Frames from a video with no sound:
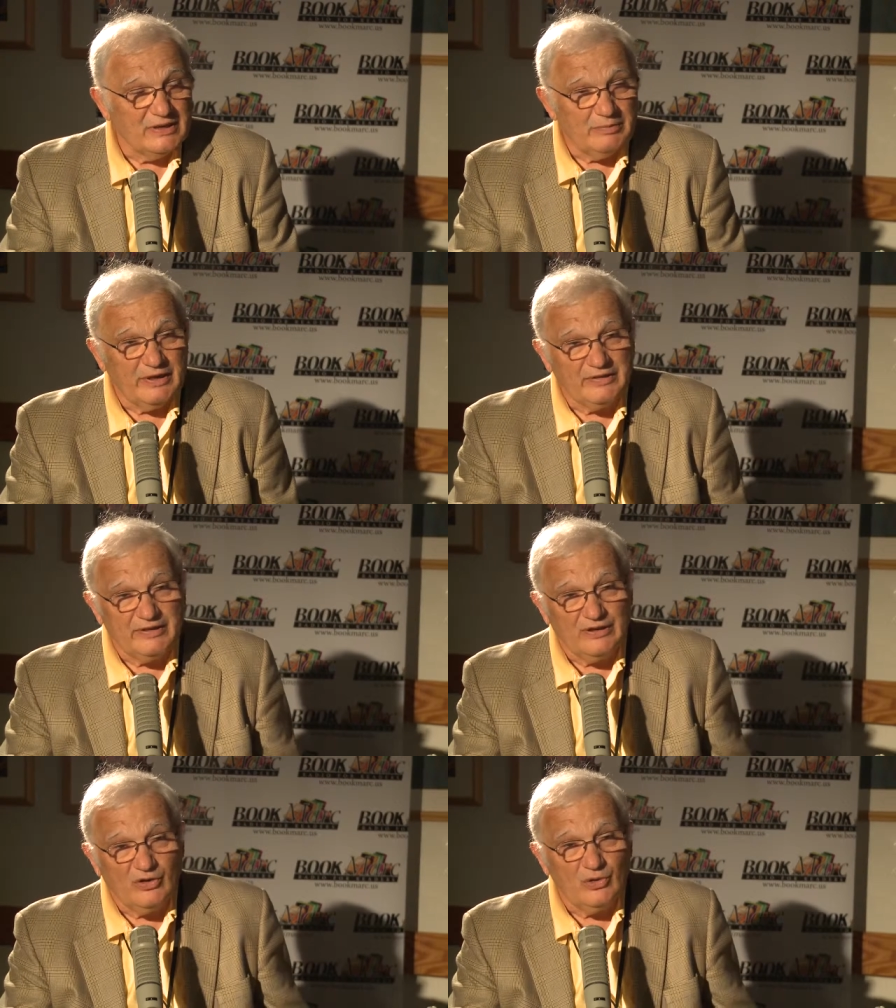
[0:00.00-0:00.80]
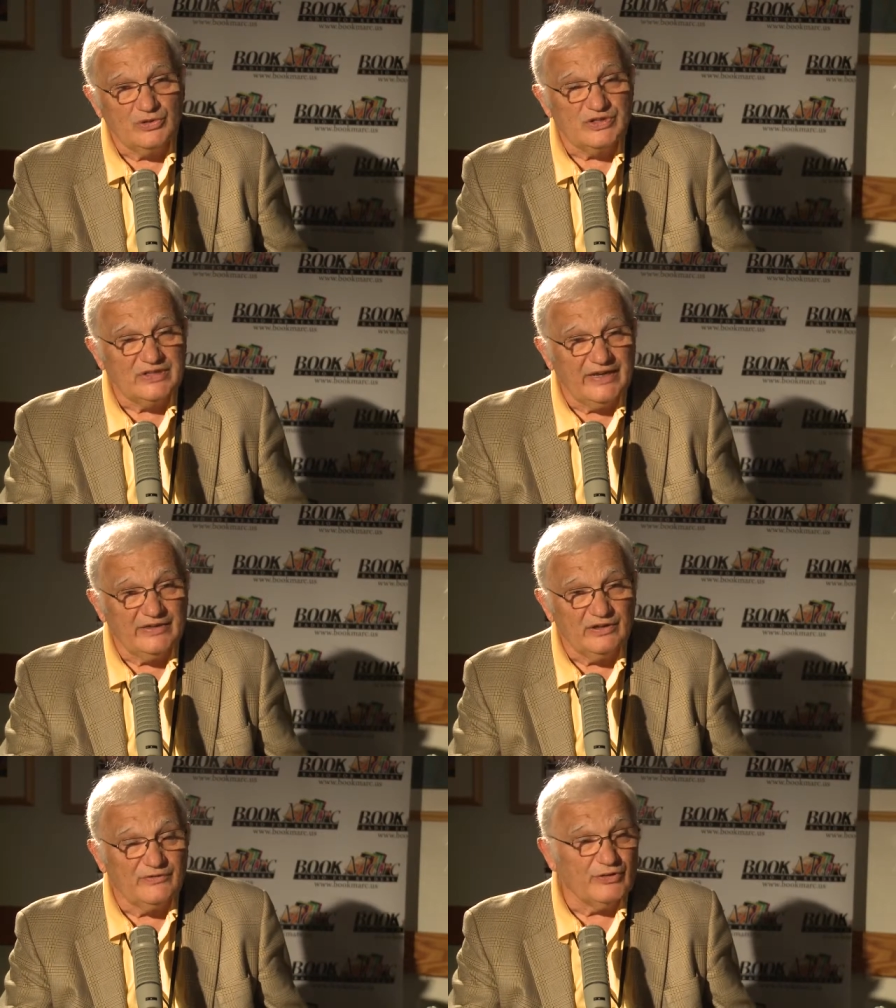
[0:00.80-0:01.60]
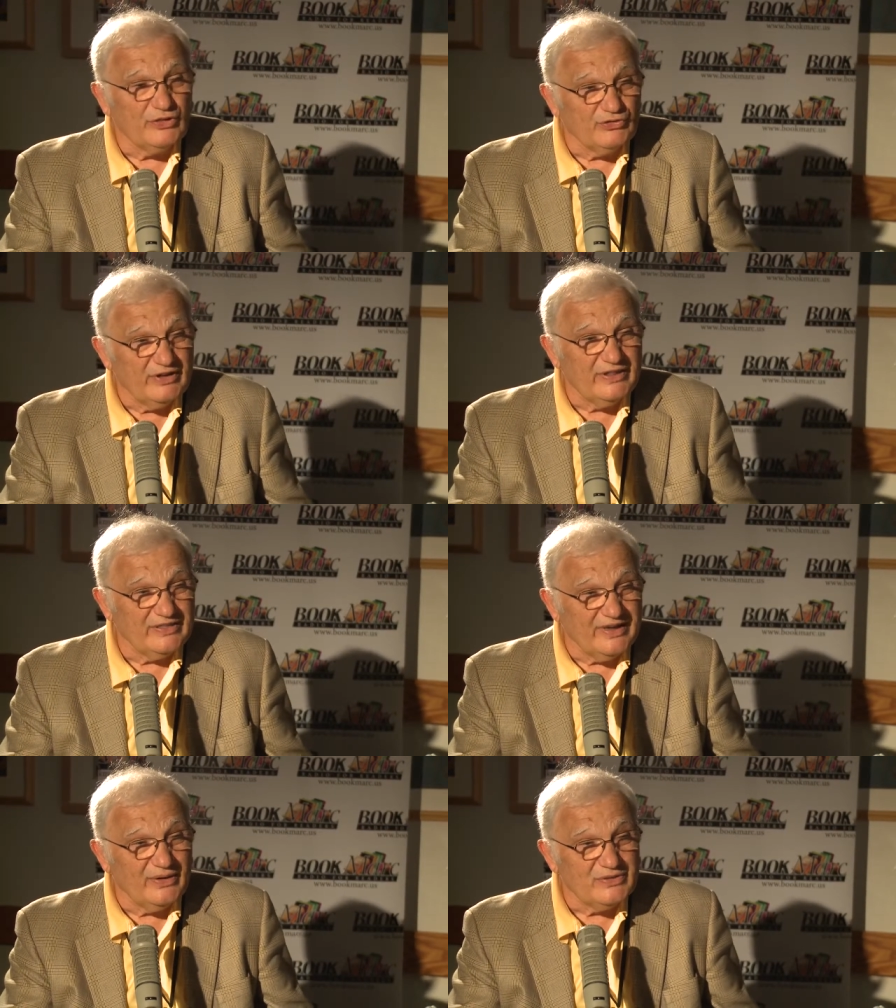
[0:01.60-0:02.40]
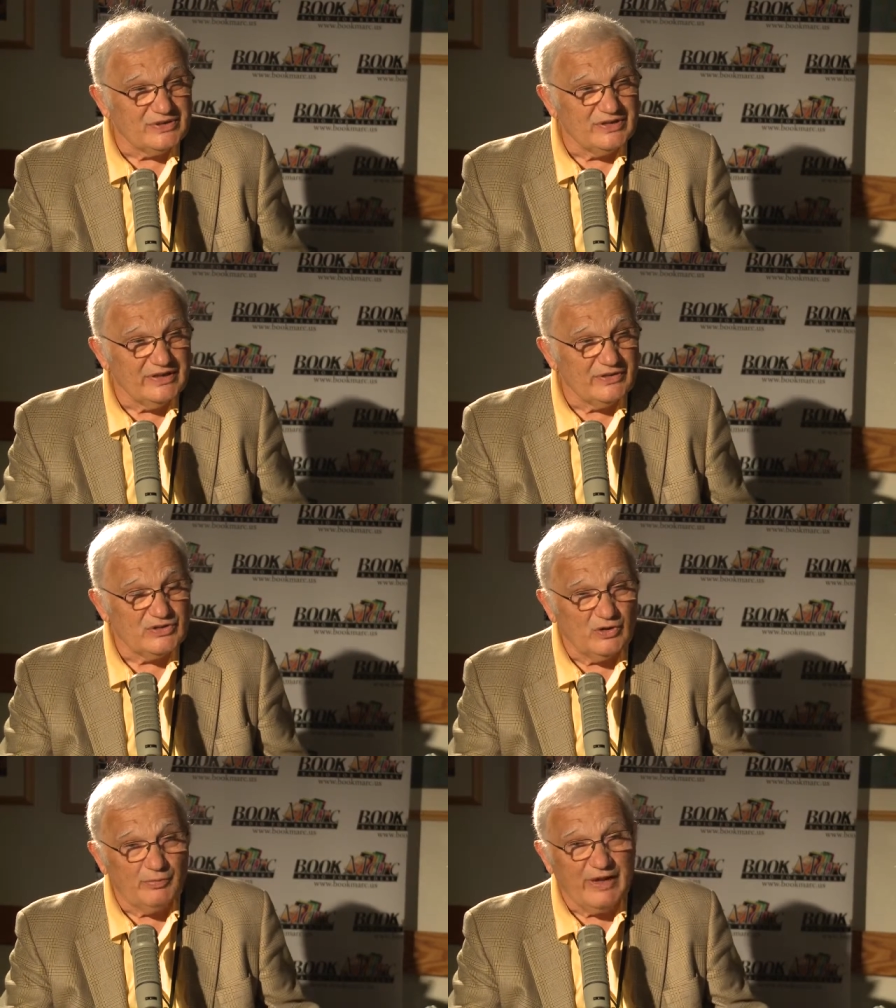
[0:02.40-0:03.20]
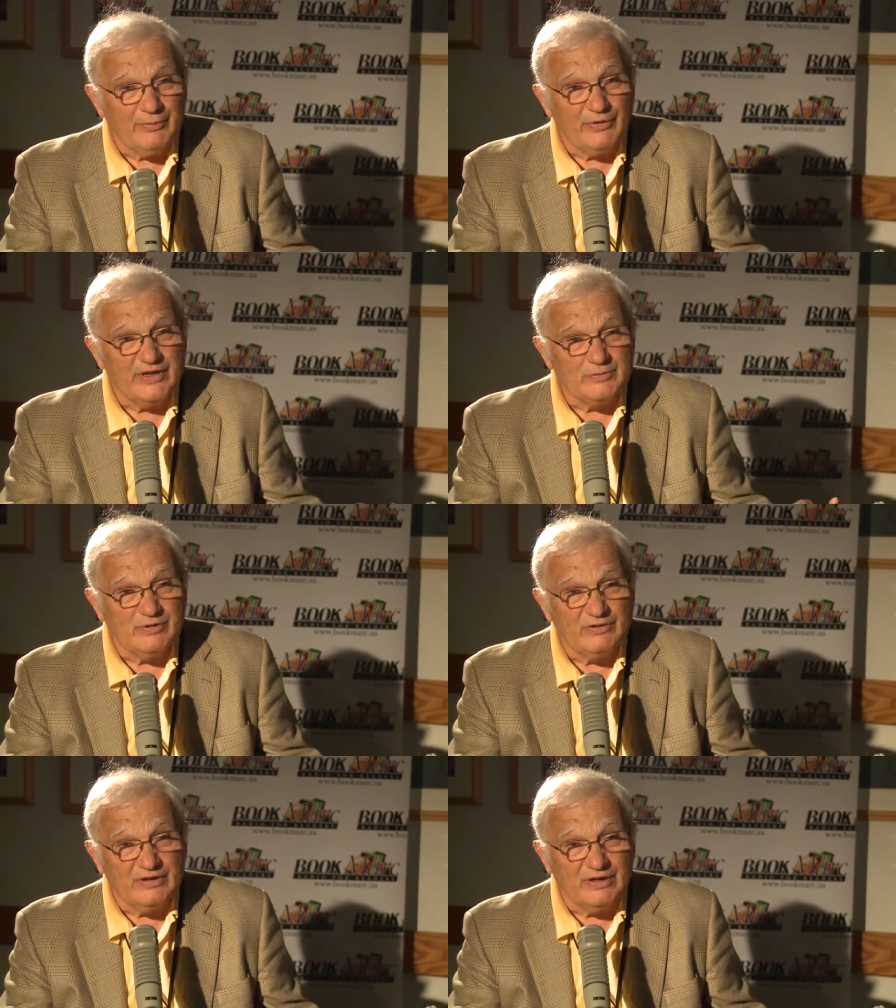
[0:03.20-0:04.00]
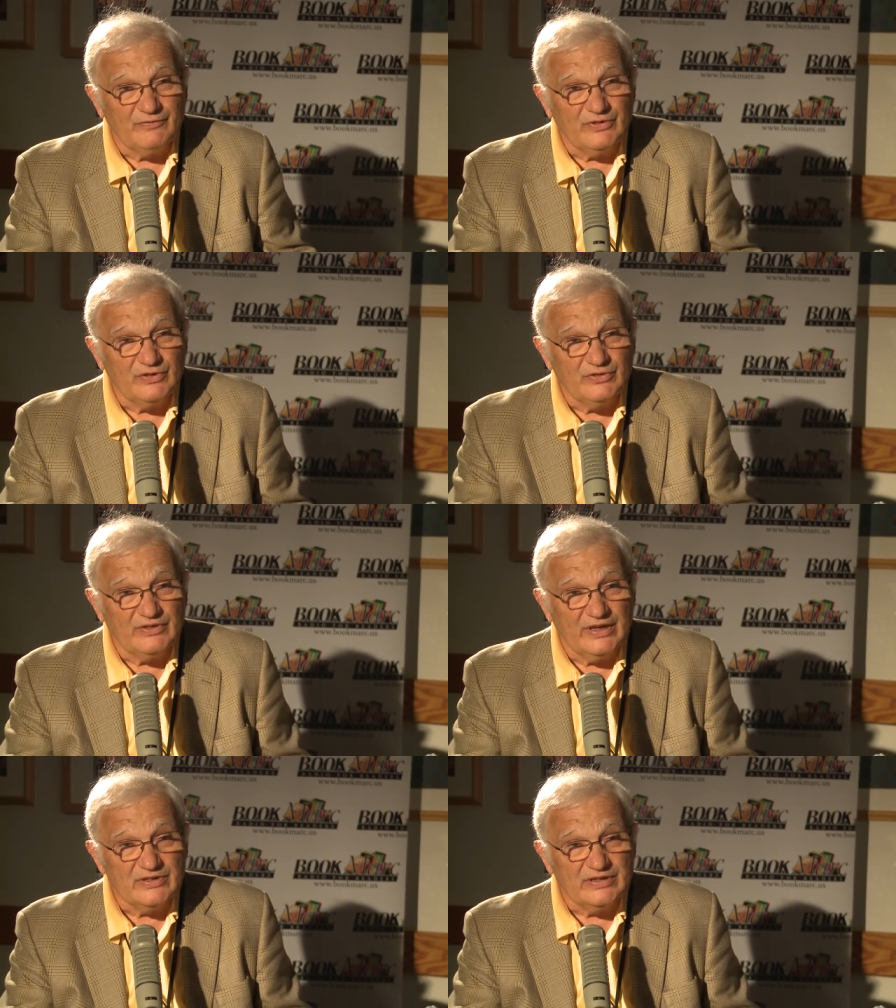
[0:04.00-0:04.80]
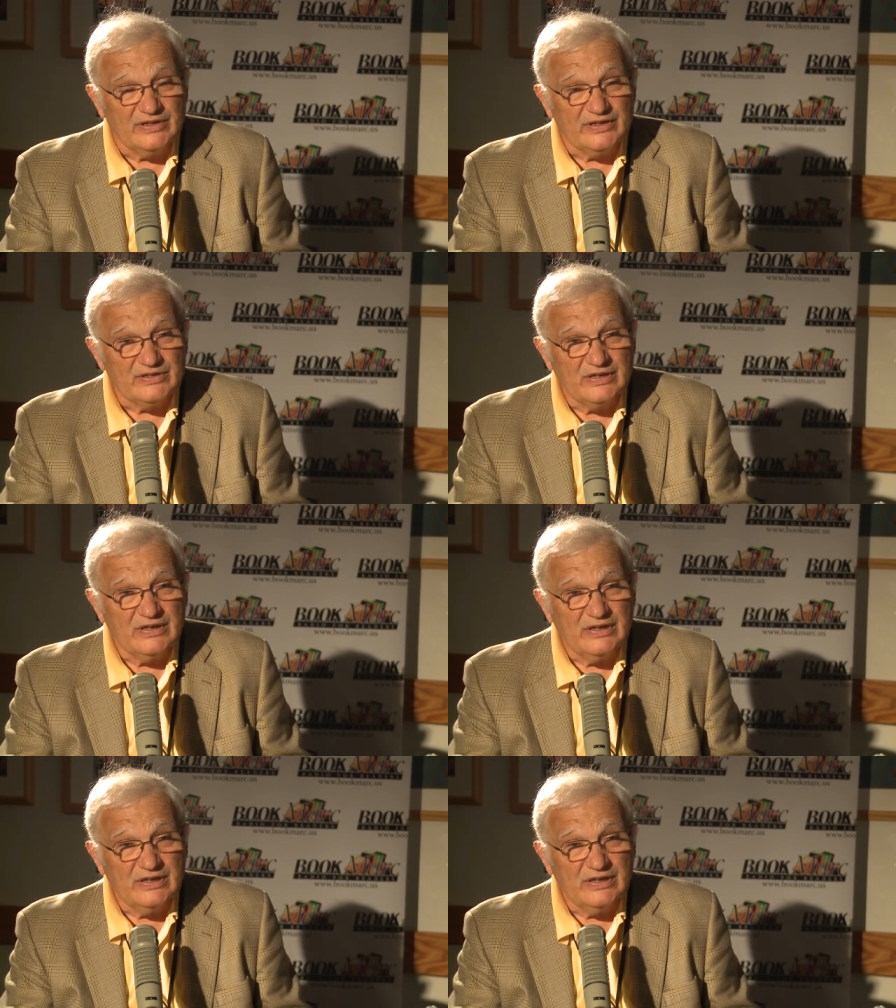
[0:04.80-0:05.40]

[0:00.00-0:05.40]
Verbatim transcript: But the gold standard for 3,000 years, you know, paper has been around for 2,000 years